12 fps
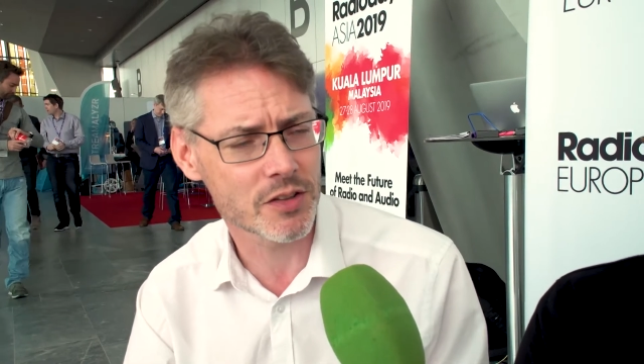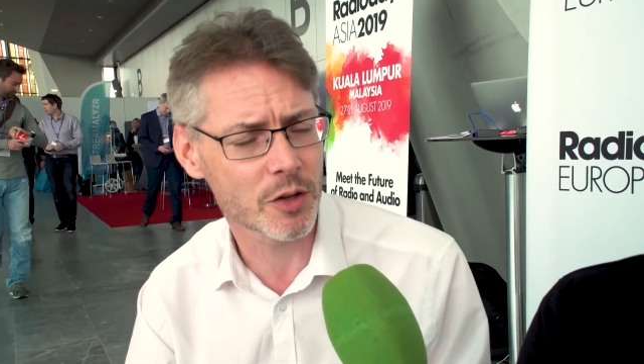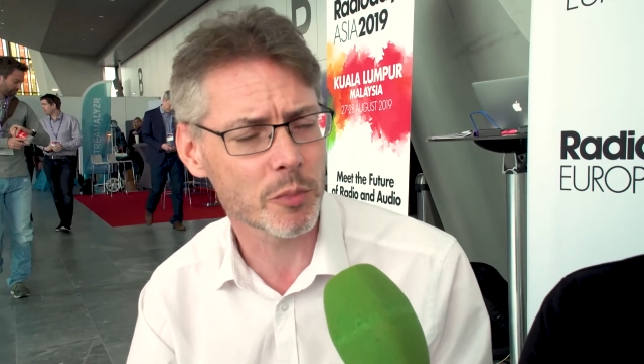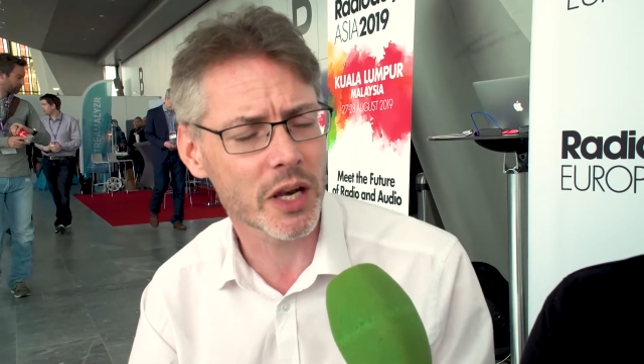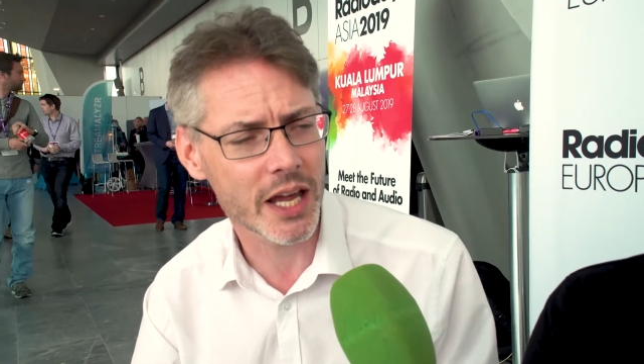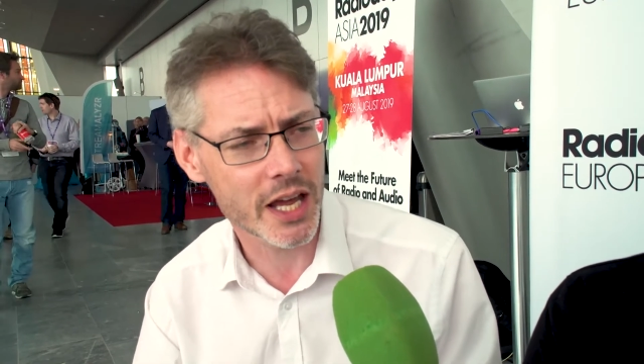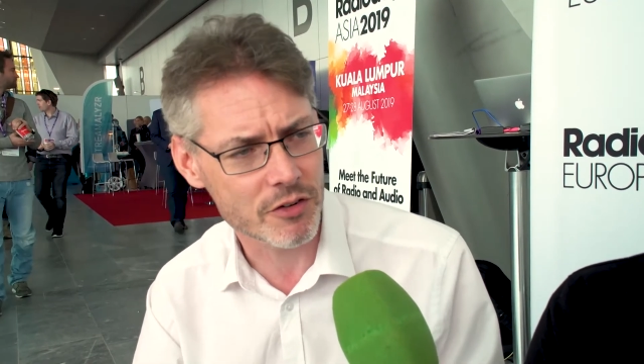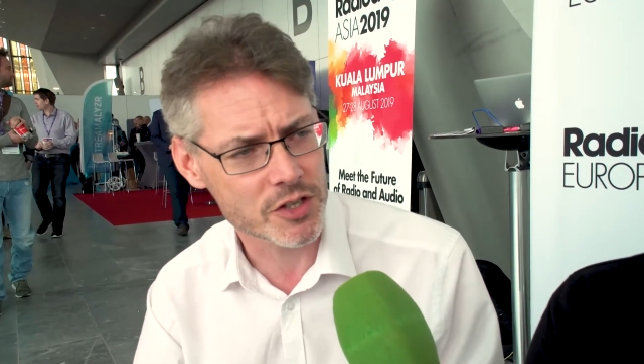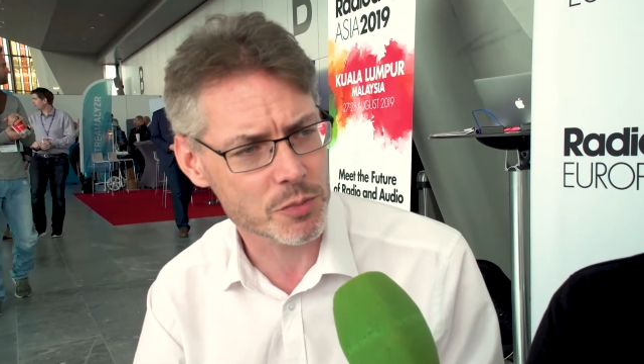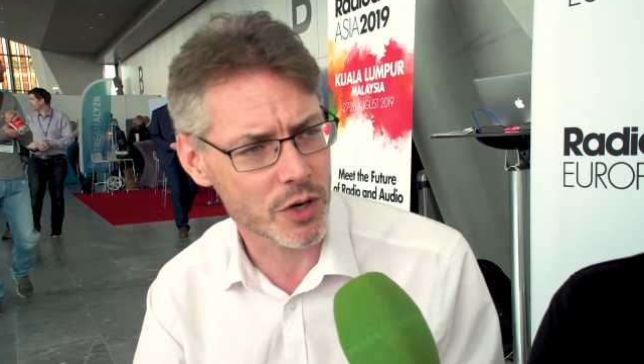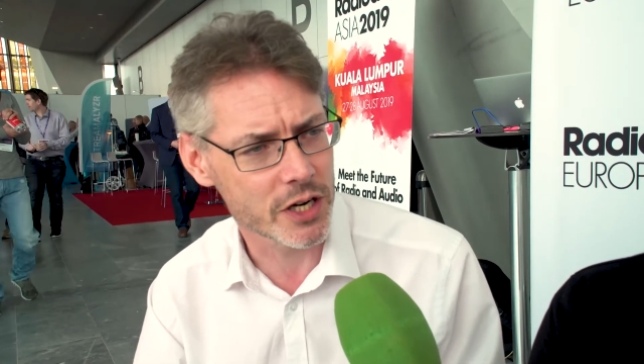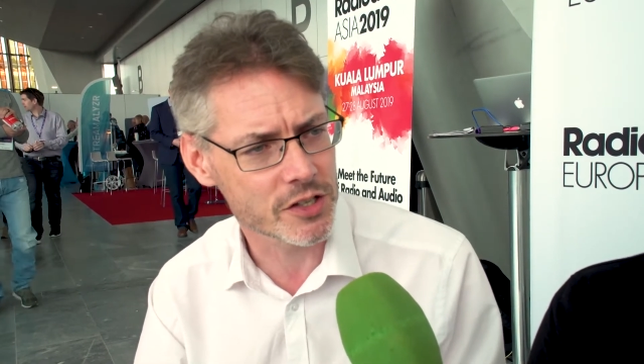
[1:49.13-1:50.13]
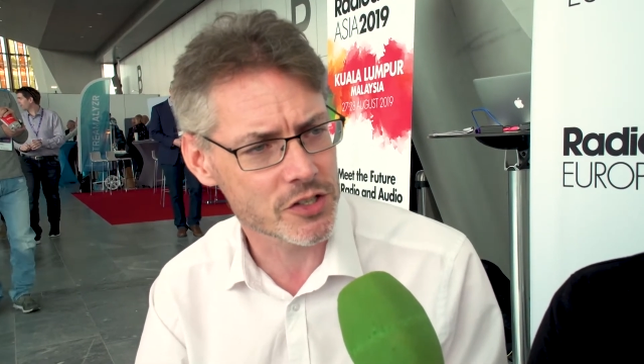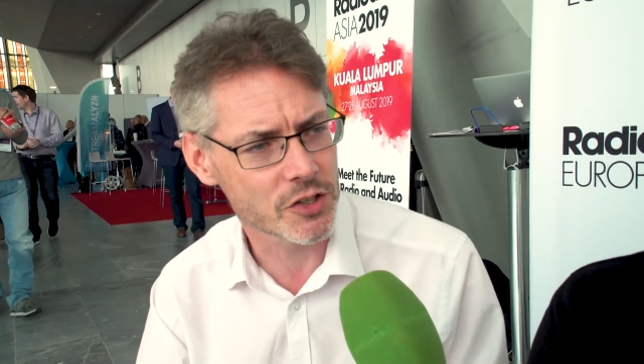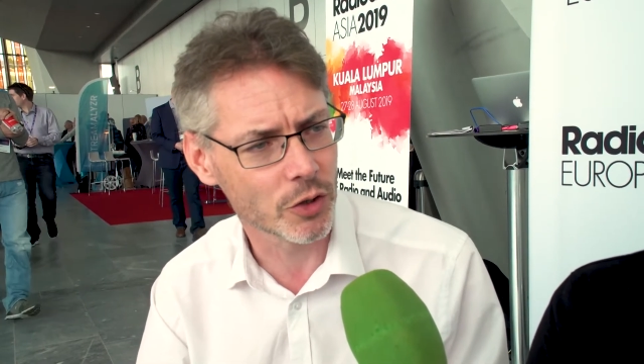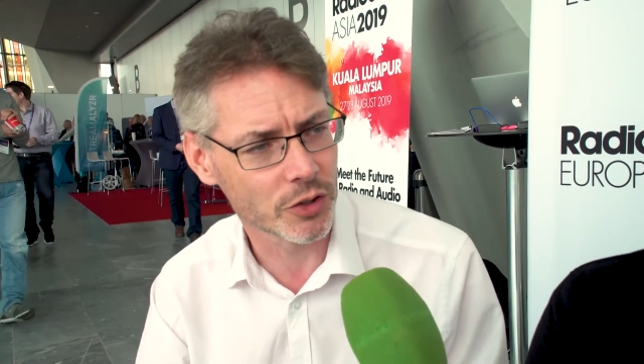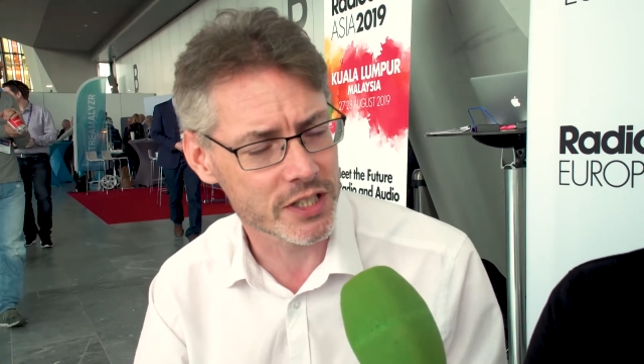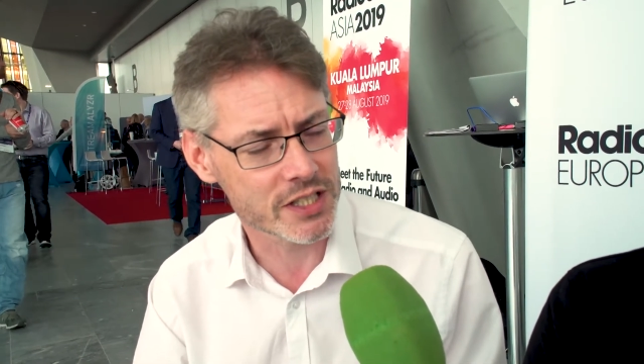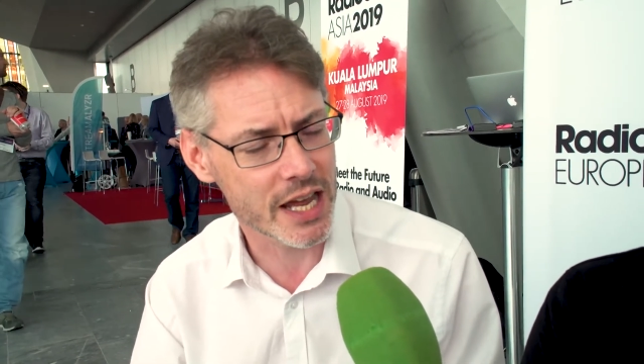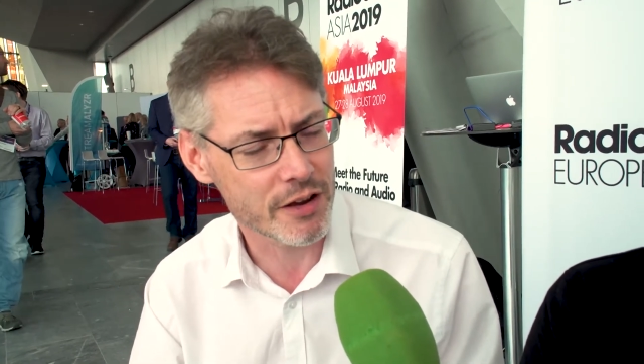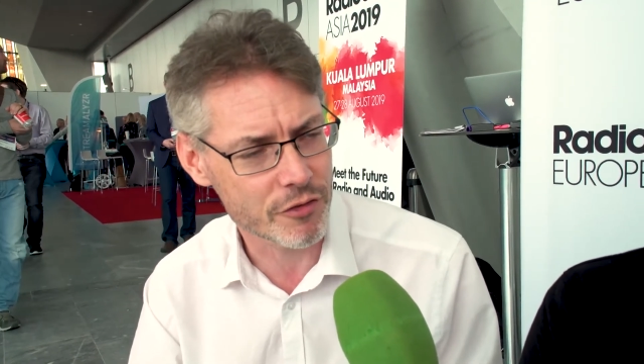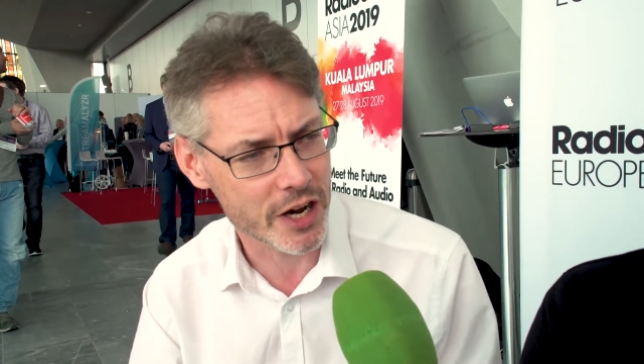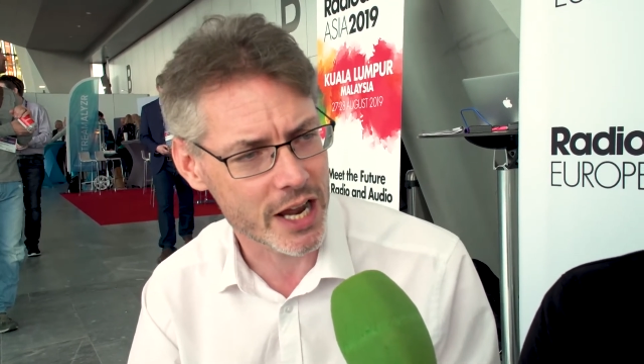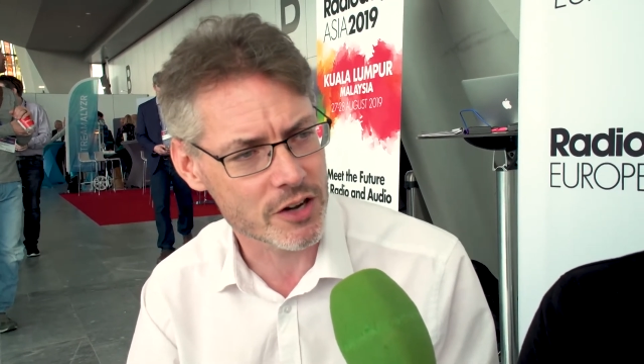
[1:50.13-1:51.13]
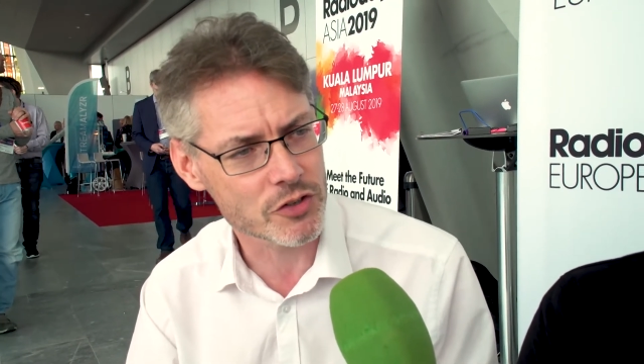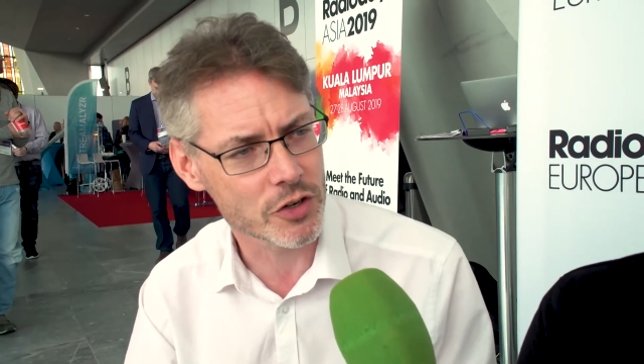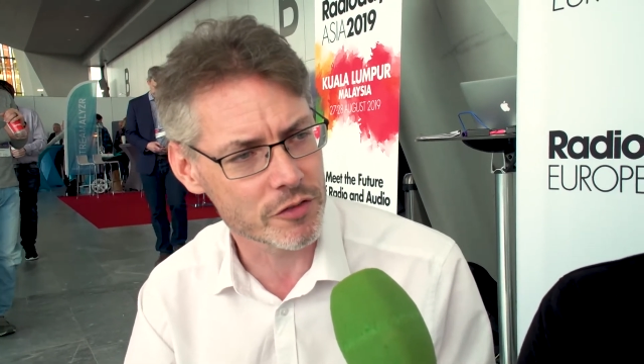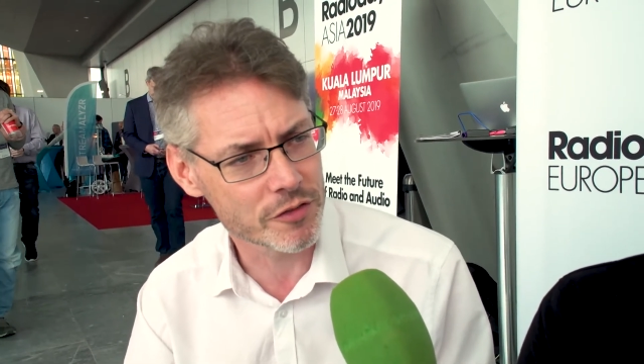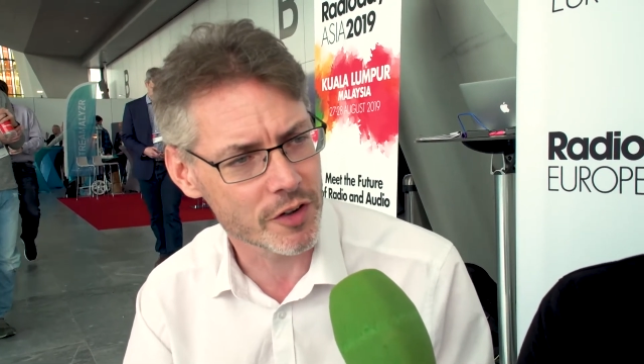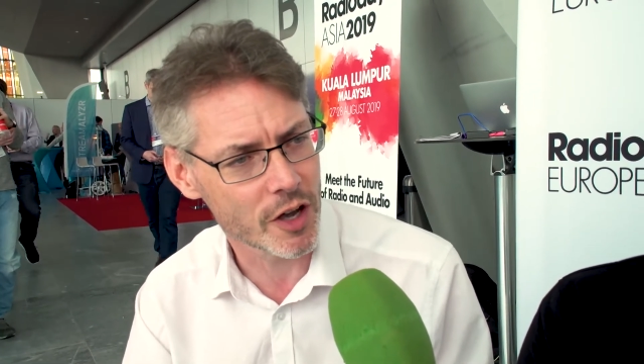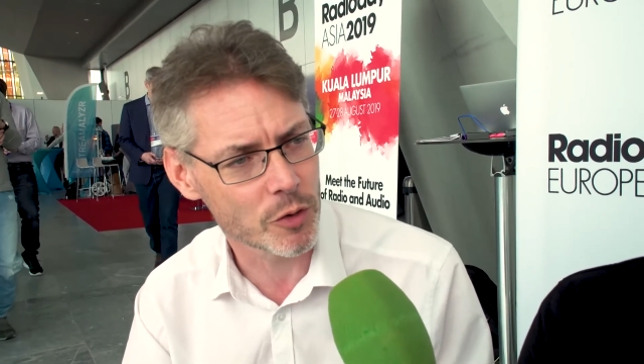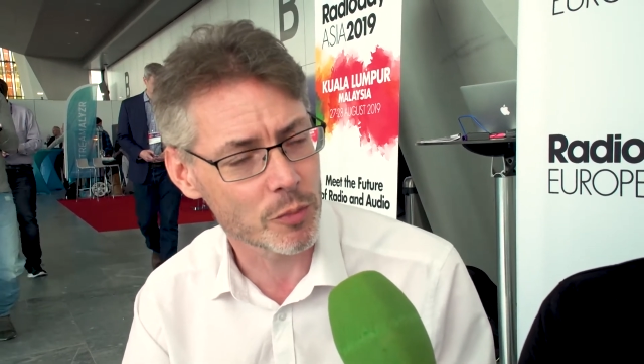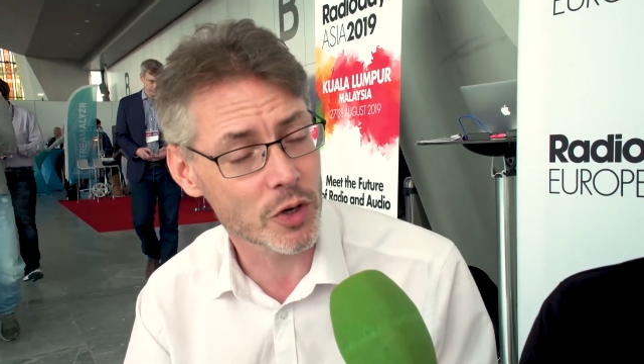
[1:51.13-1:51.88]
and the player is pre-installed into every Android phone,